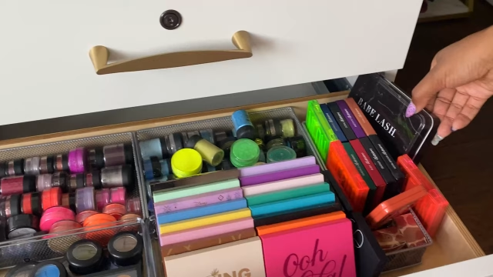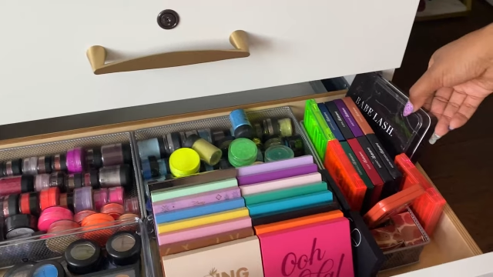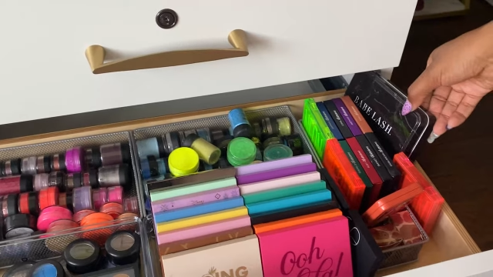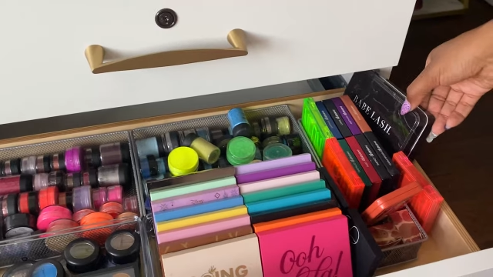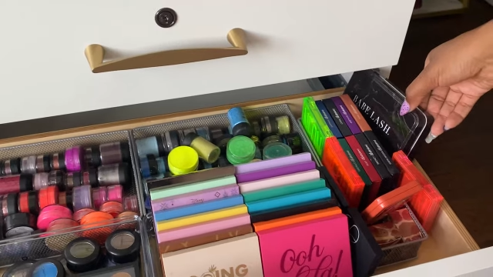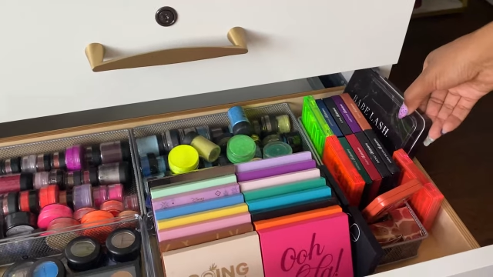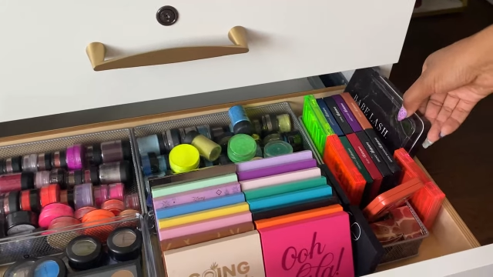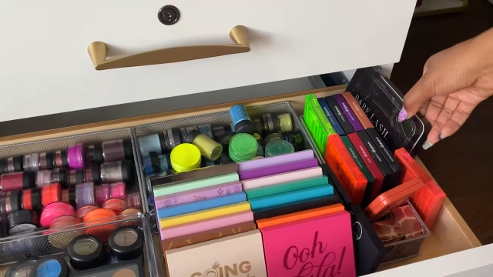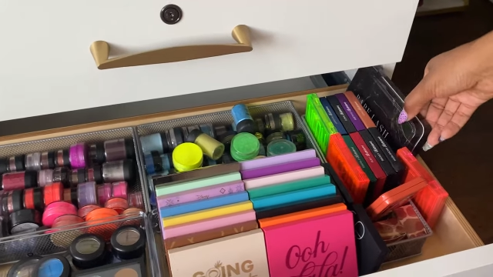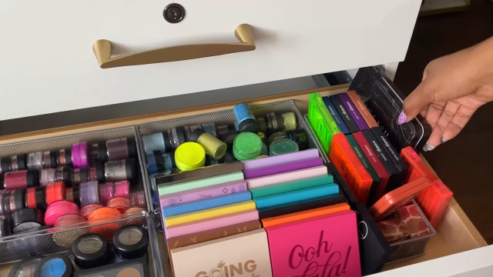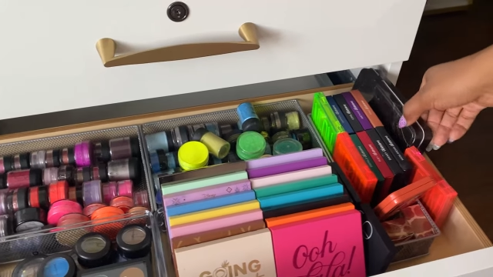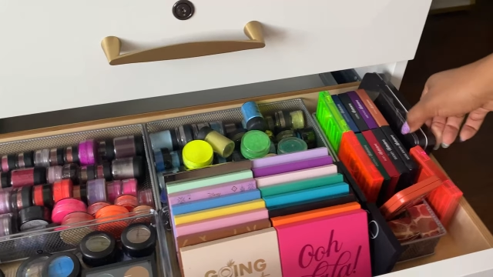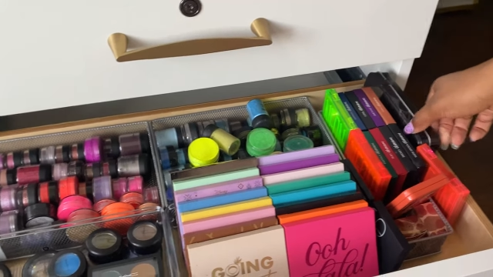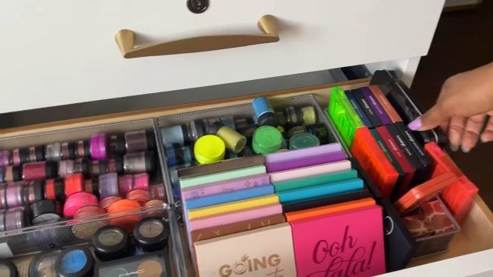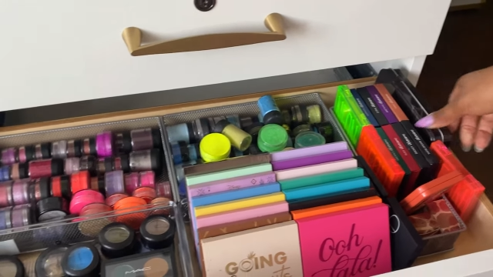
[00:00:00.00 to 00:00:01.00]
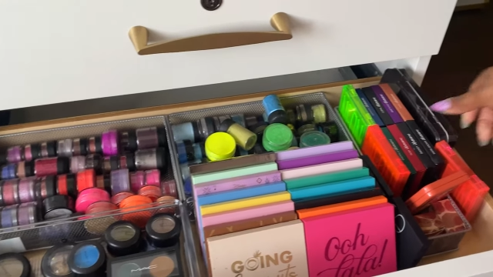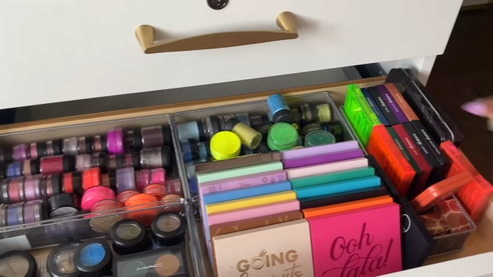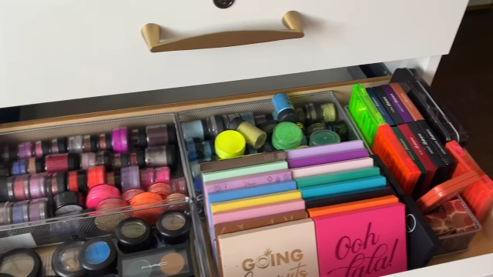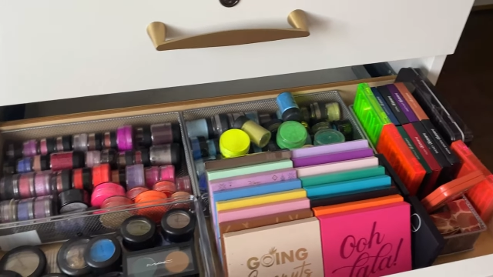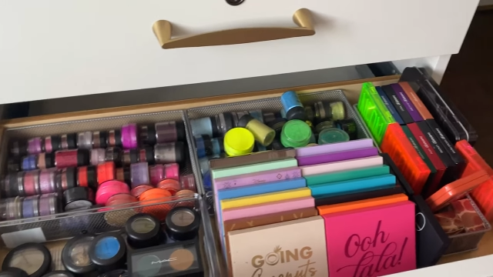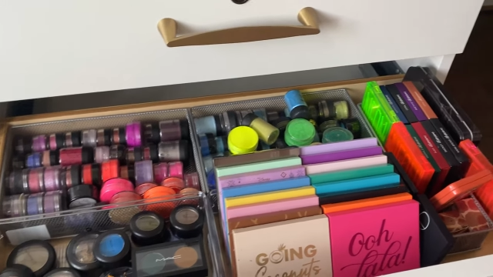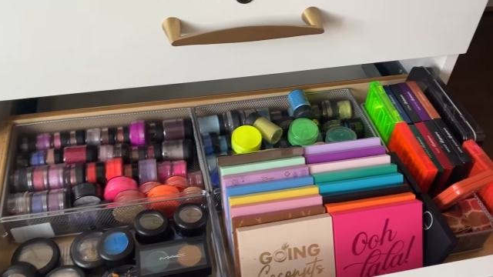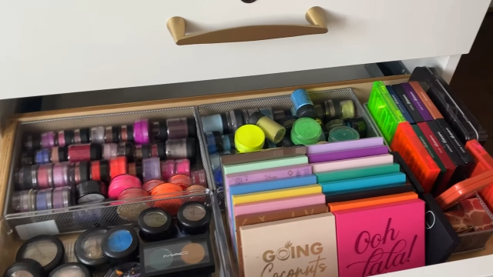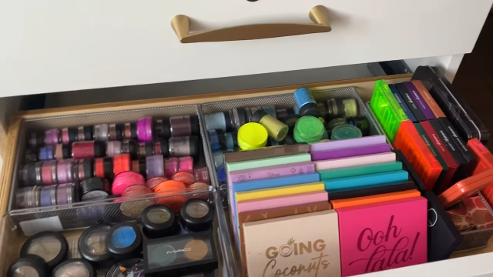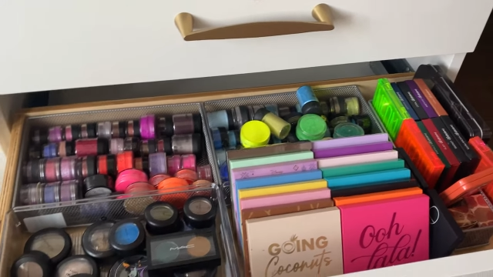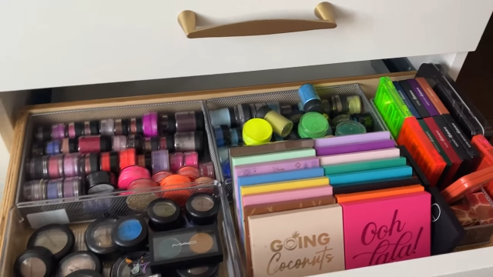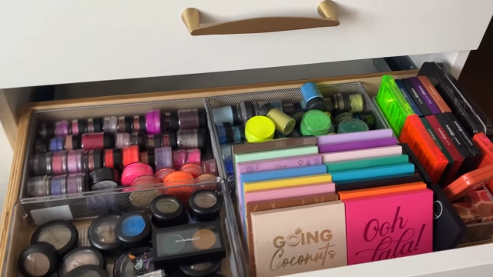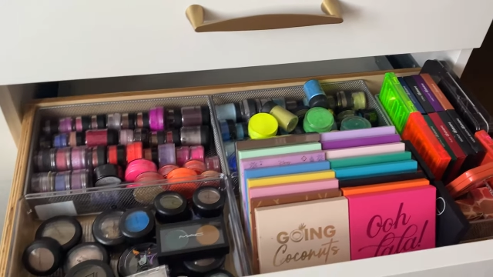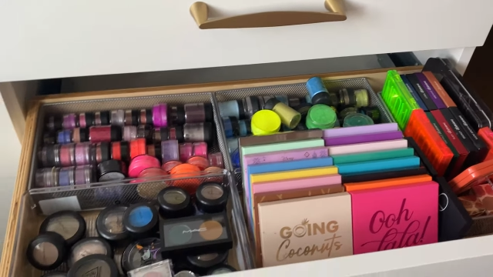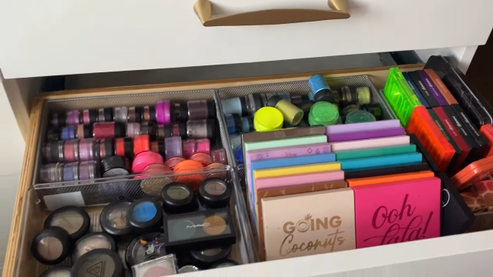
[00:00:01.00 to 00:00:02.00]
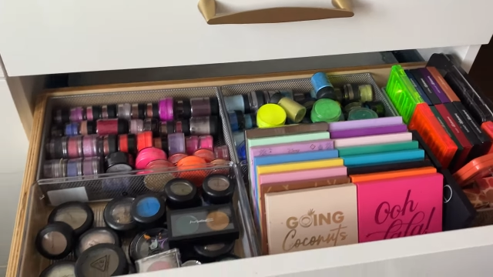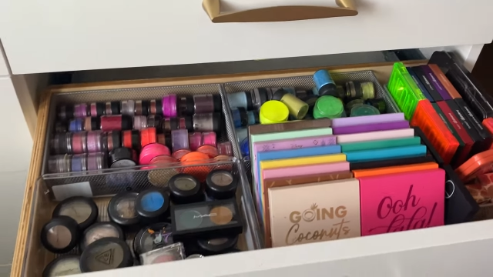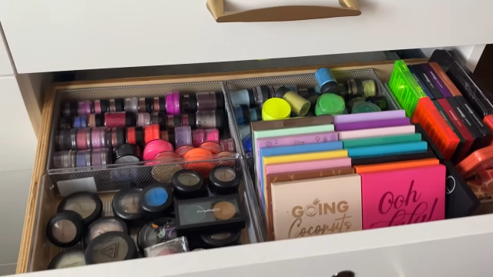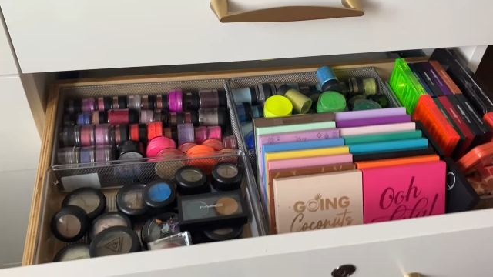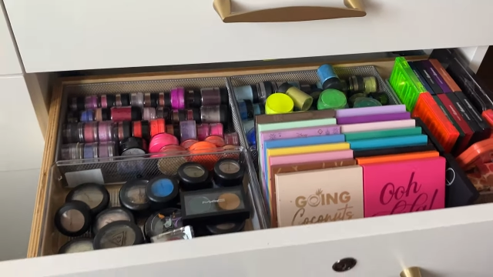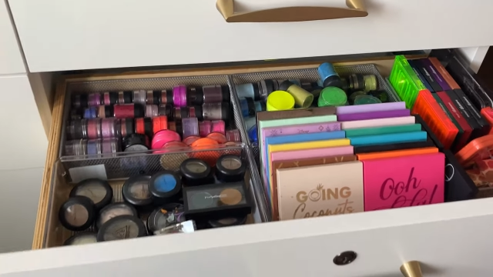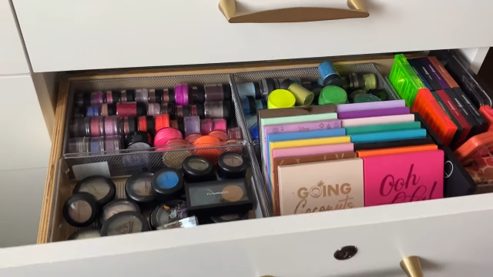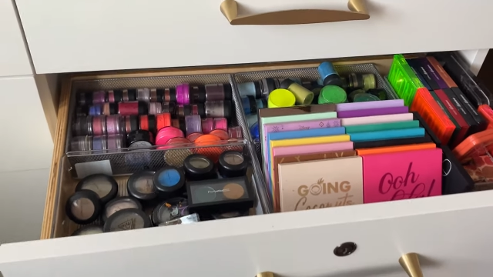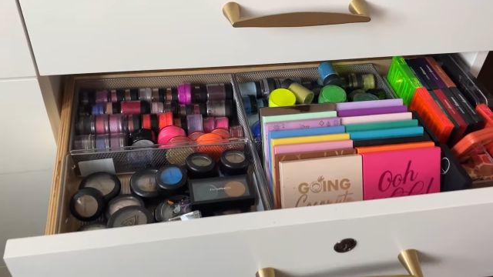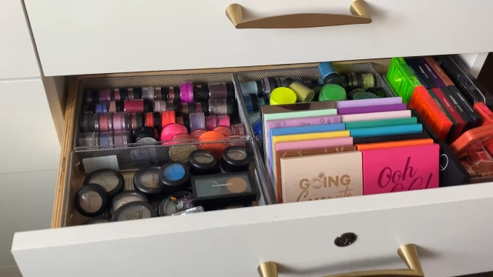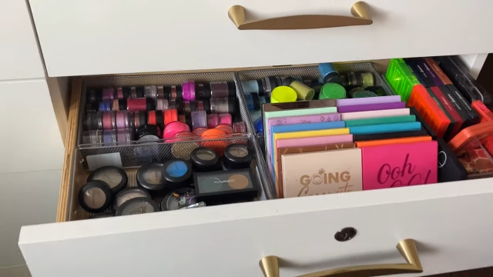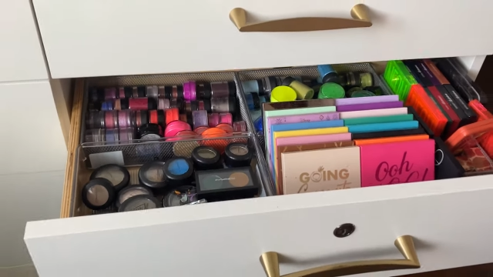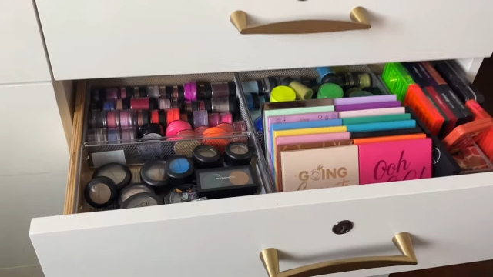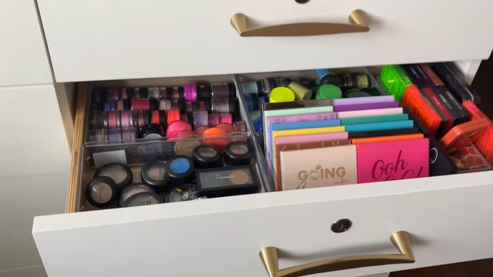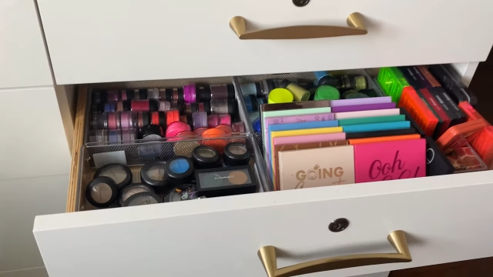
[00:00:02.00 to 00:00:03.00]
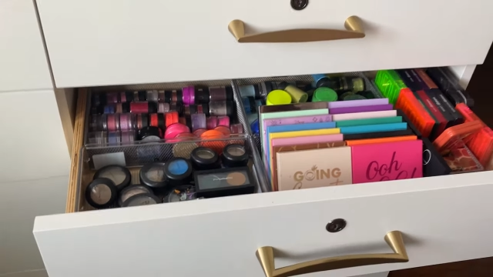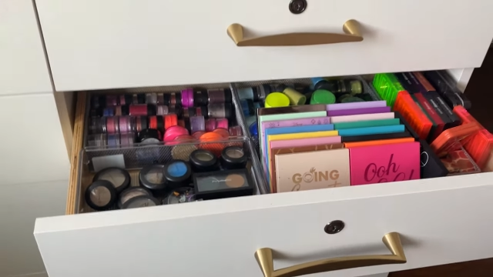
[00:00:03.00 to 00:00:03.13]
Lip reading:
Nobody's mouth can be seen.